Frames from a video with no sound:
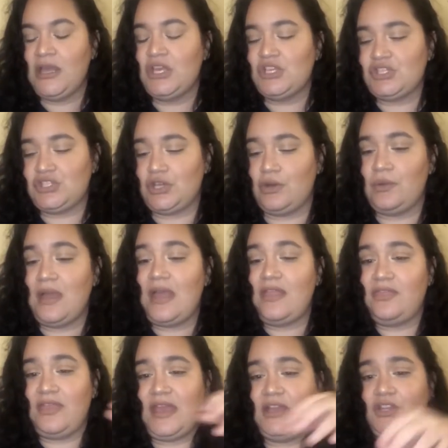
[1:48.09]
So
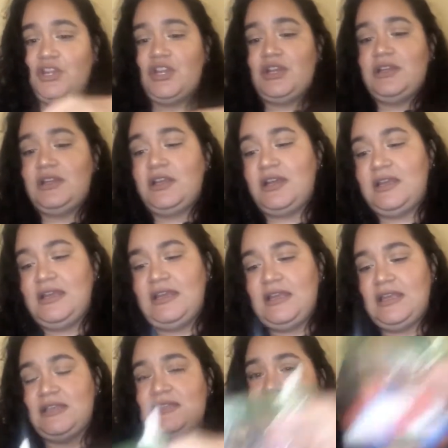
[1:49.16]
then you're gonna
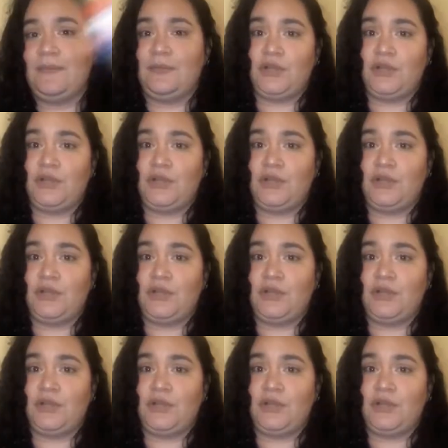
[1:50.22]
need some